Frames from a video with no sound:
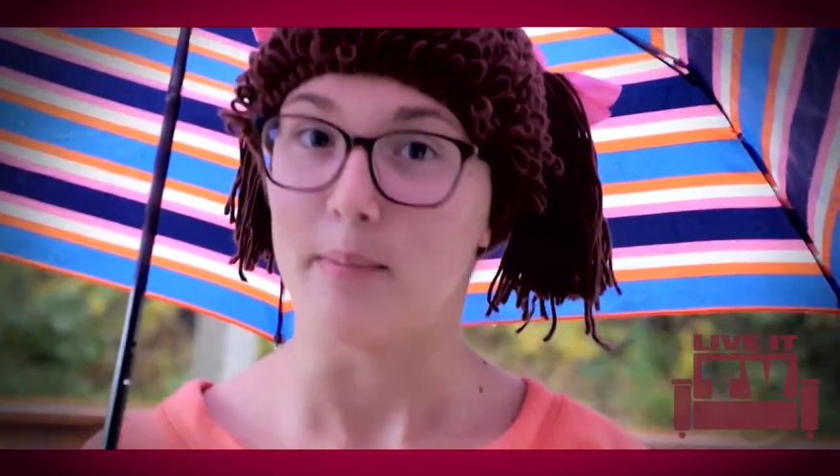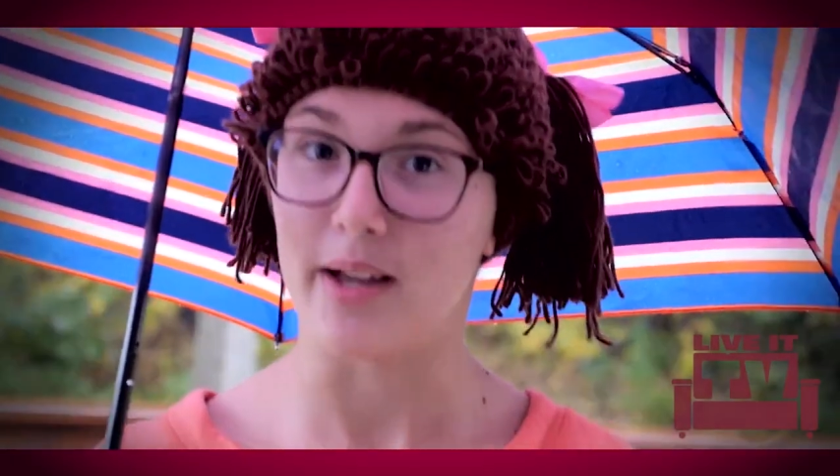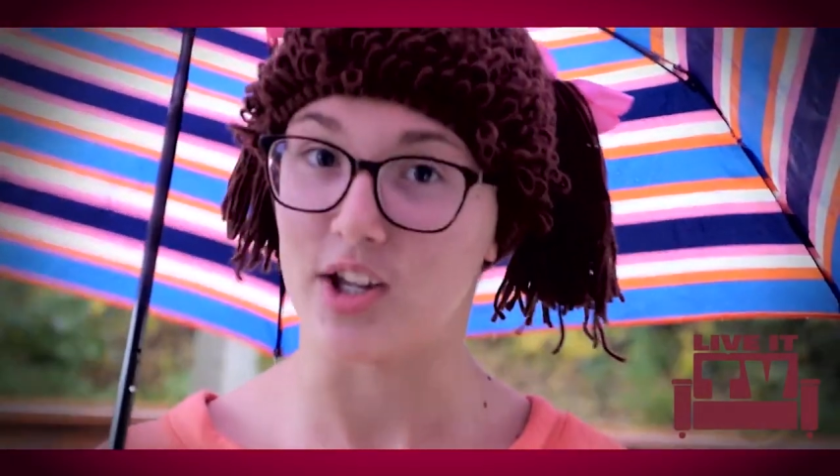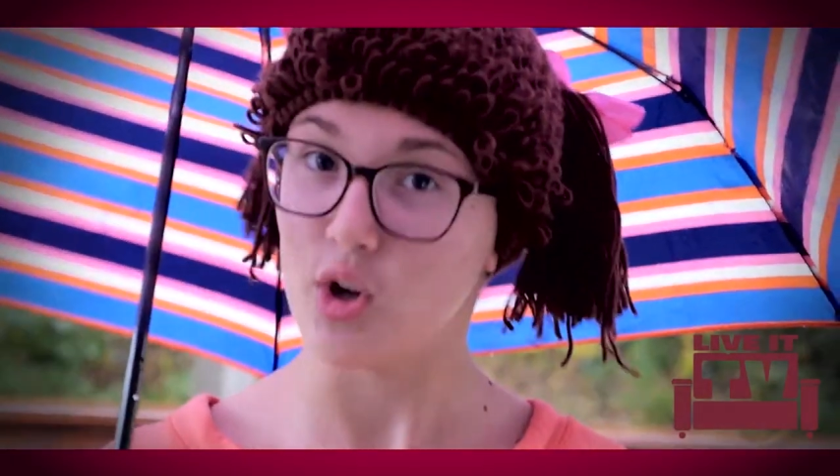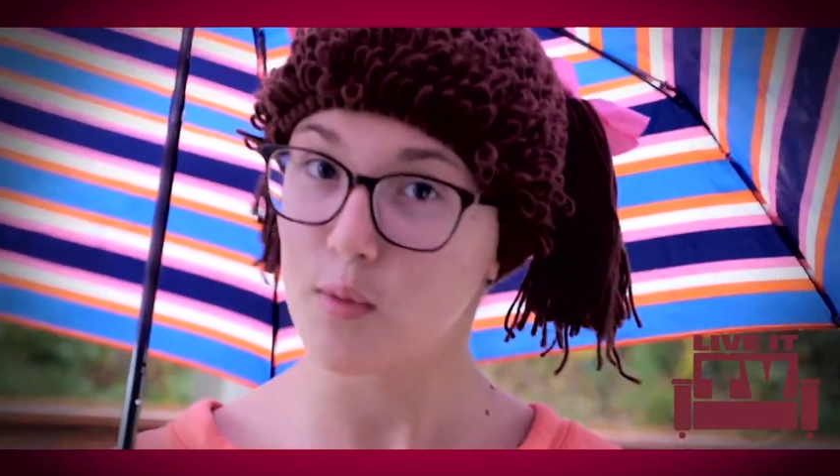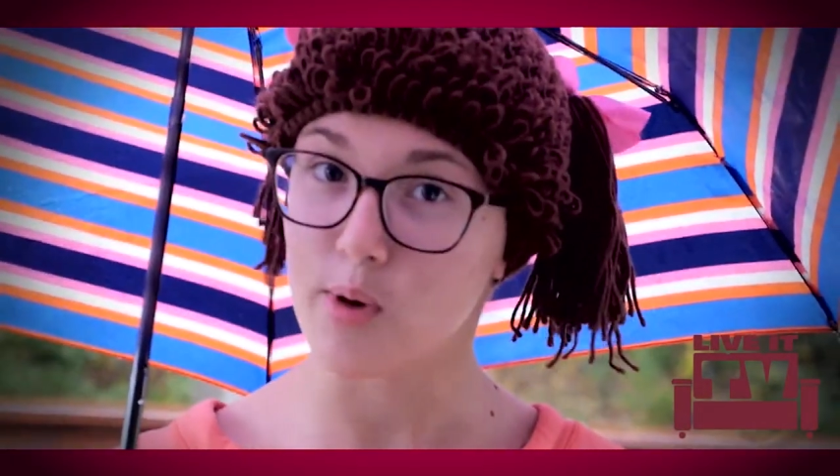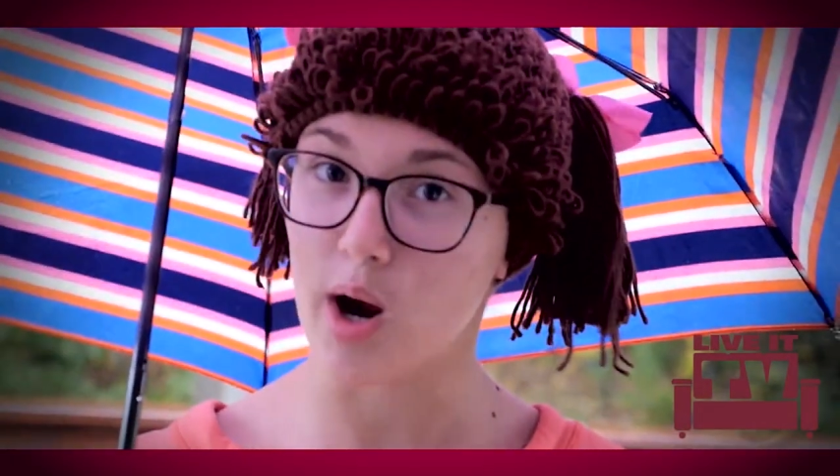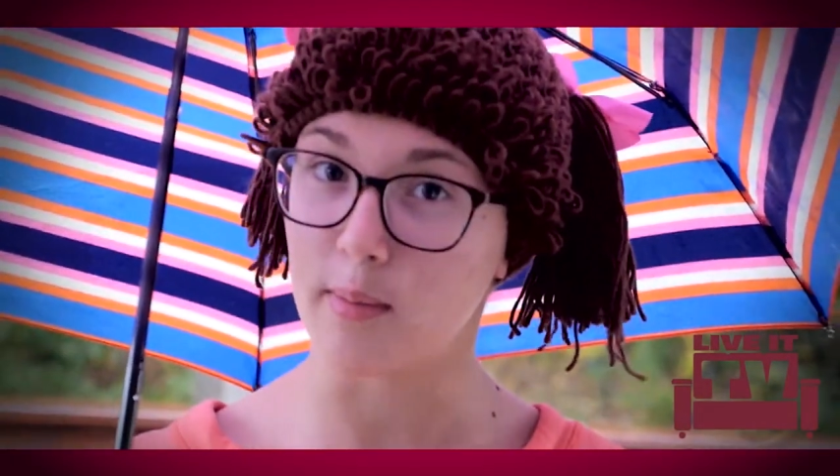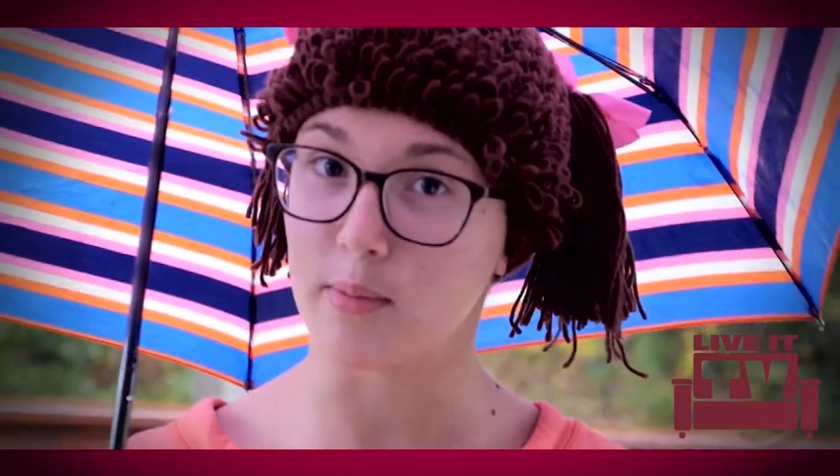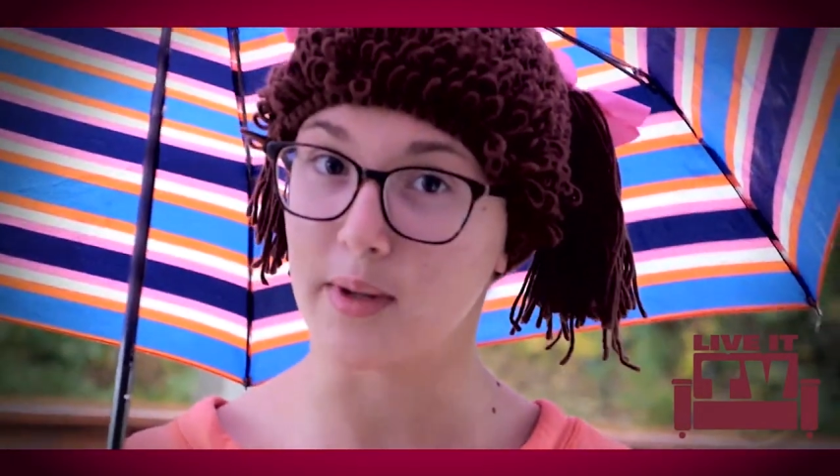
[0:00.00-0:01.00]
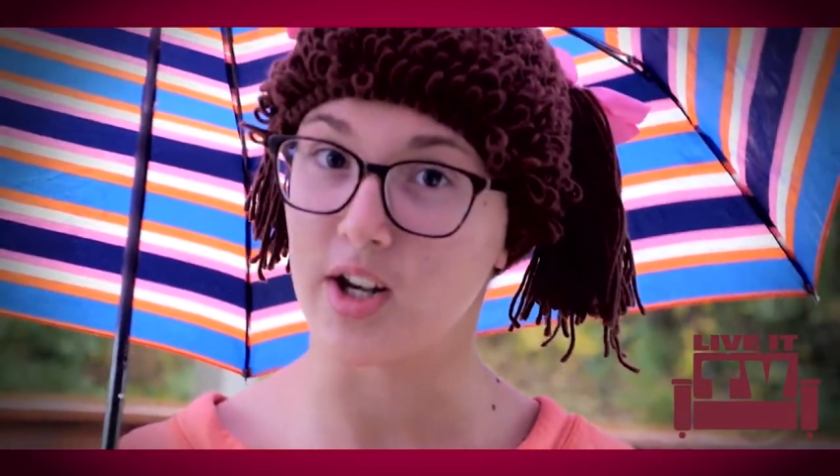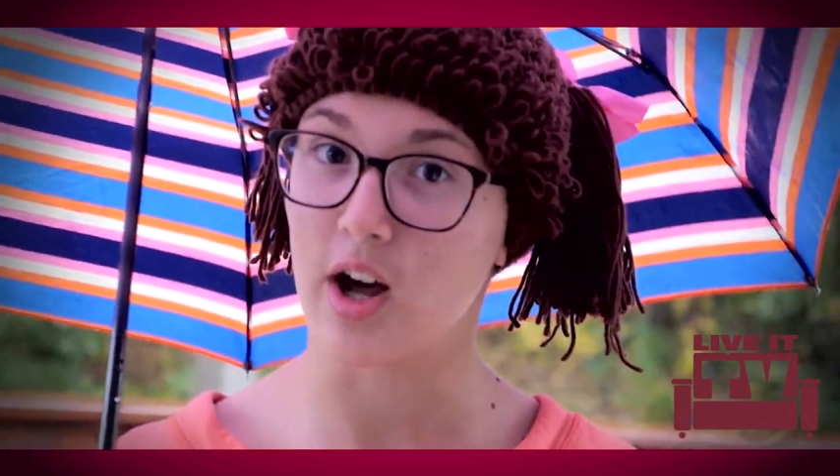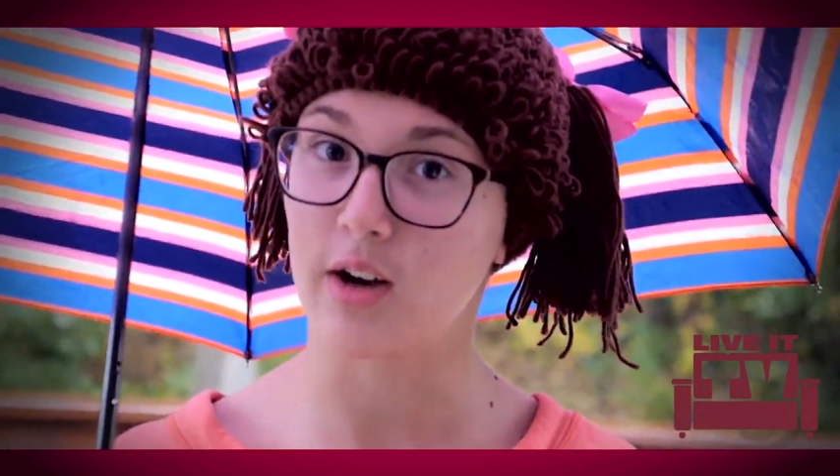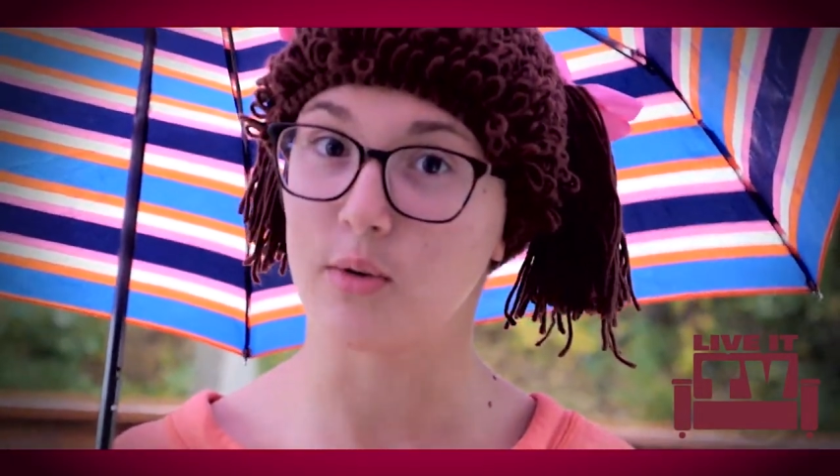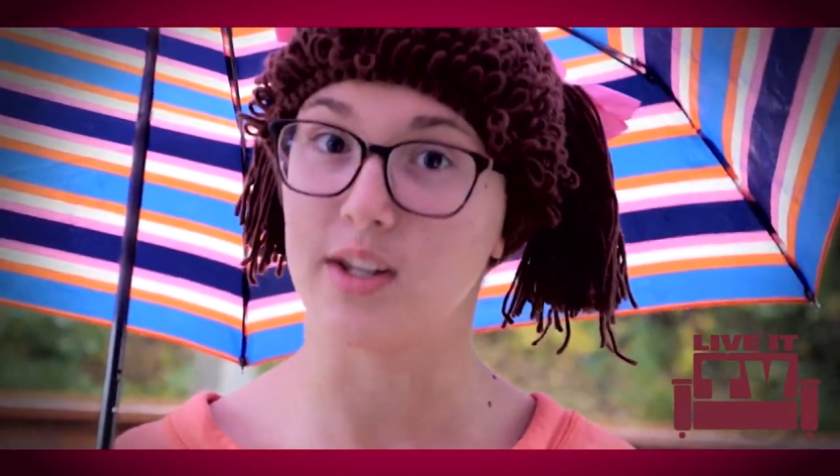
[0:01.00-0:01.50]
but you probably
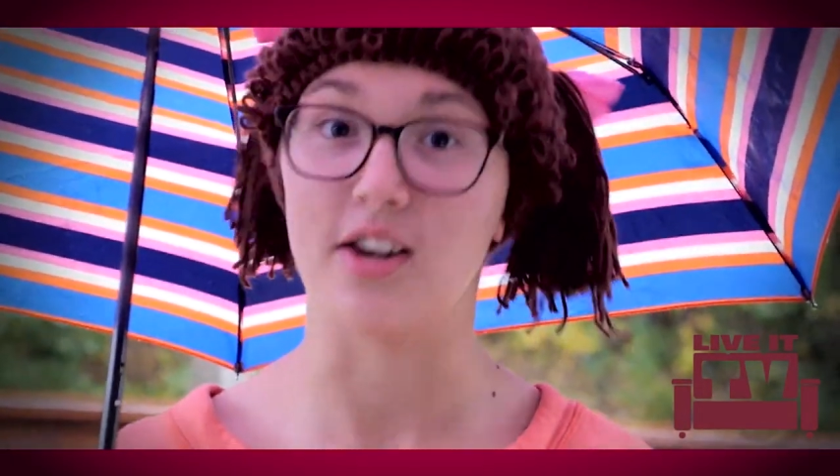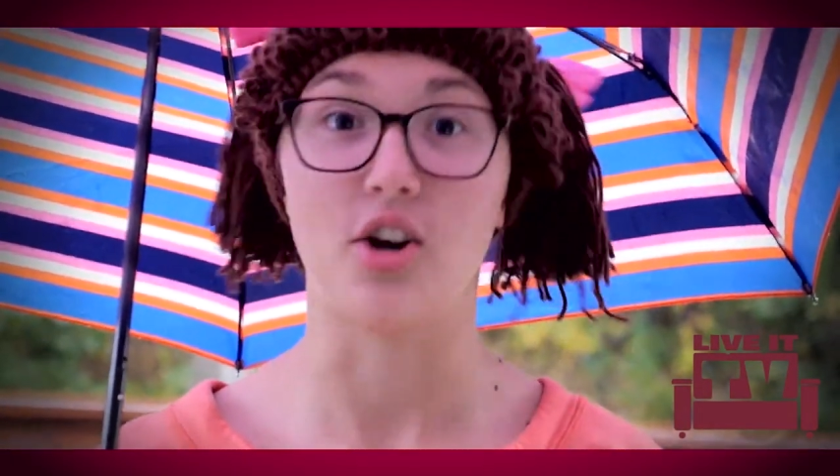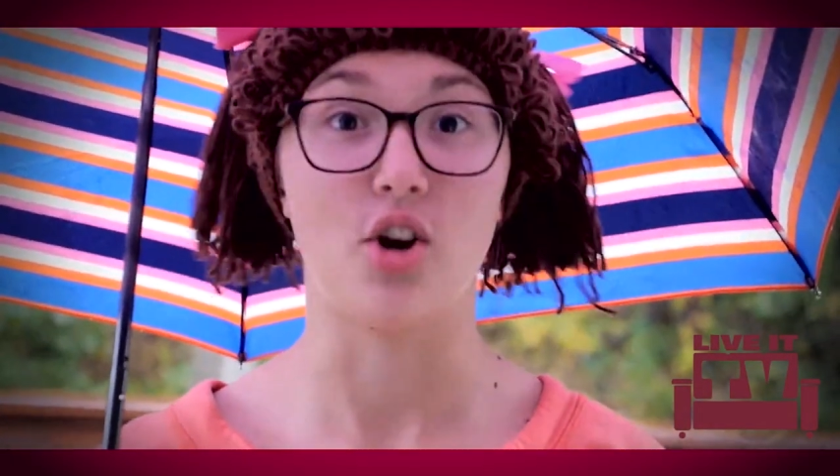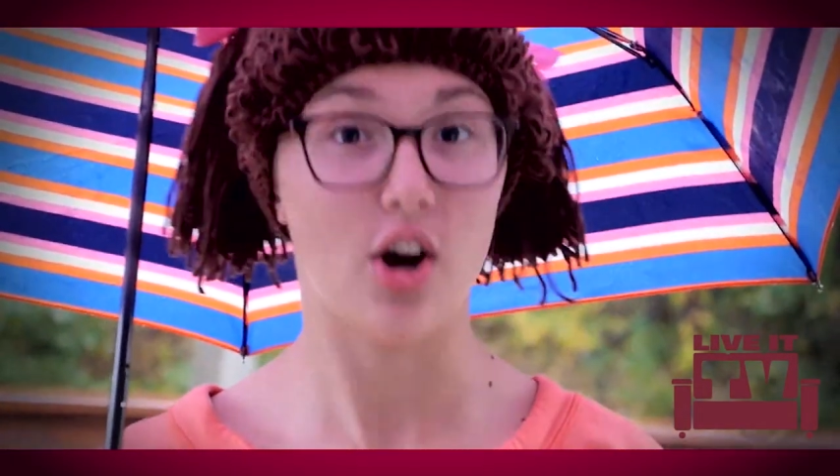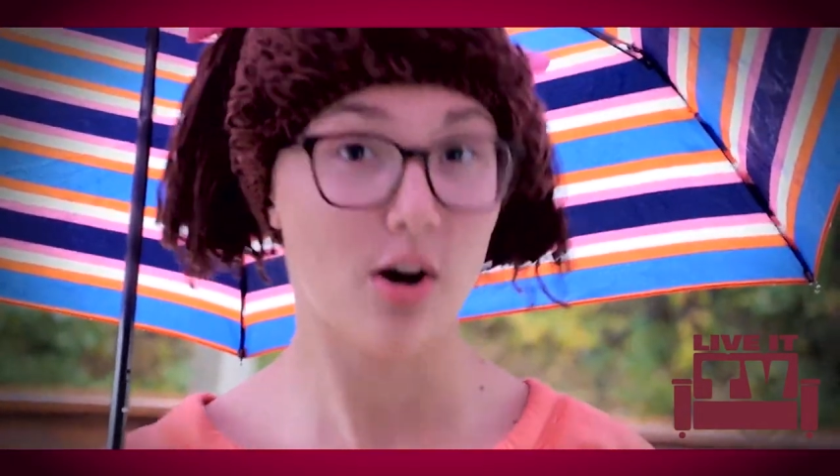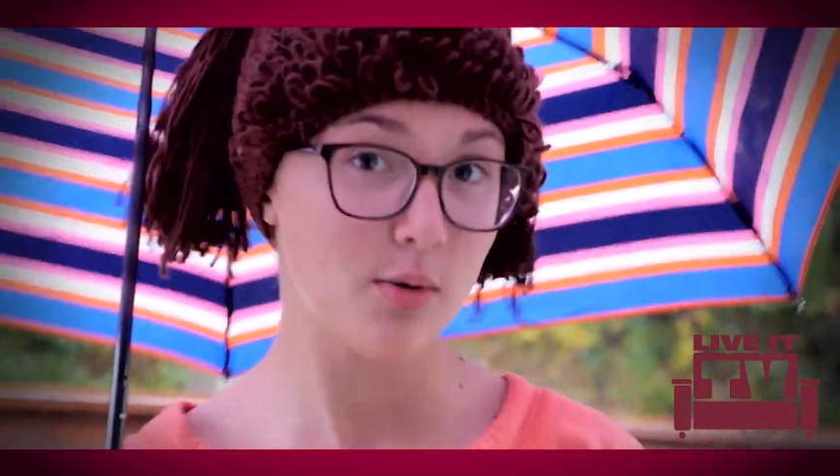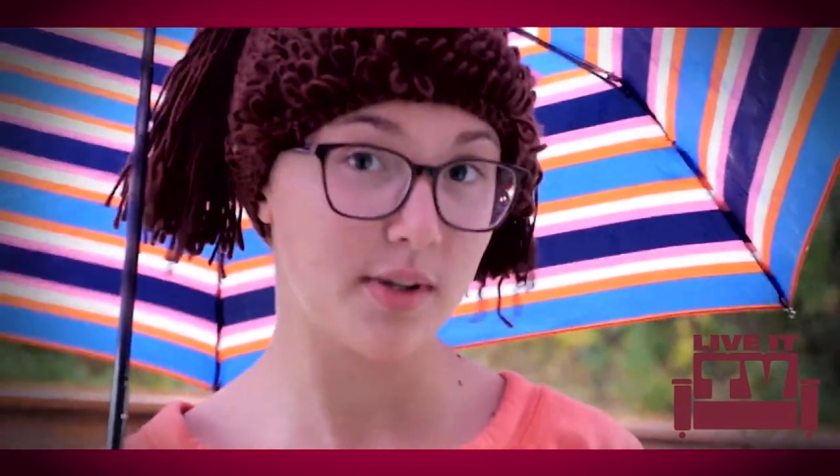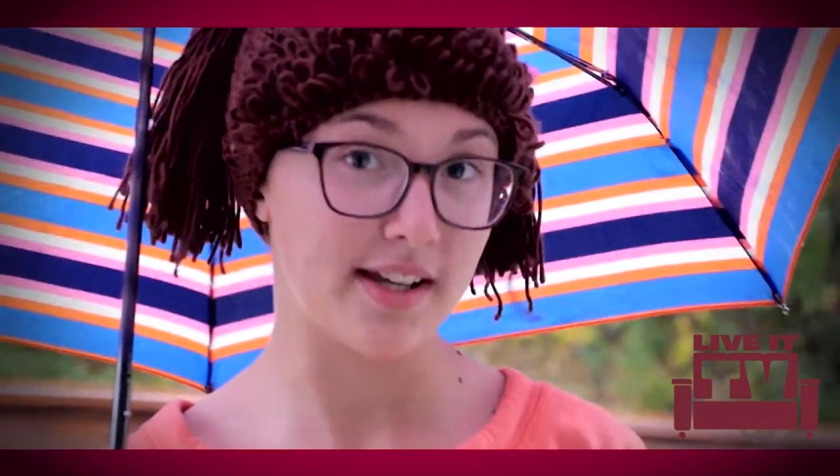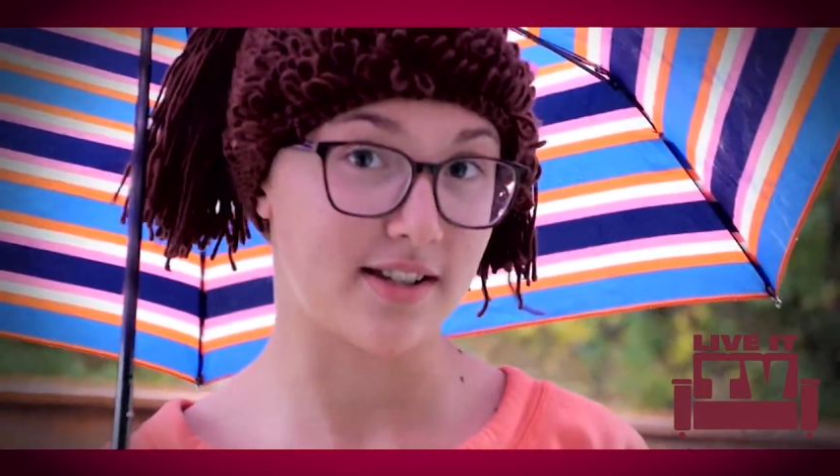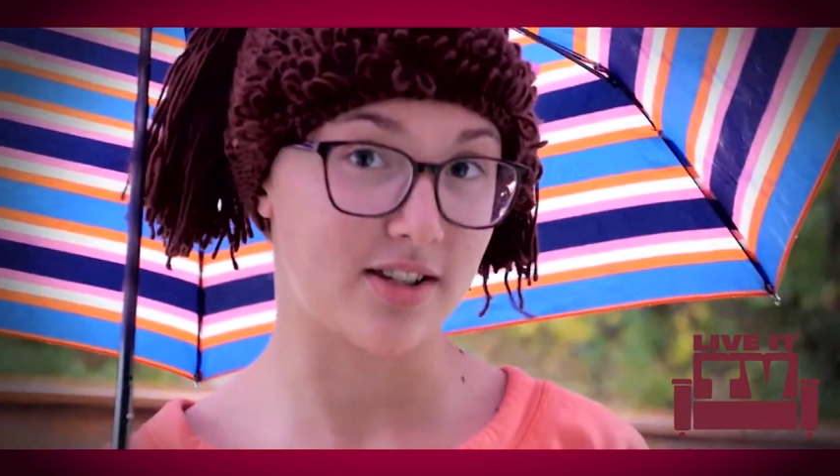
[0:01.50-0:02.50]
not only know this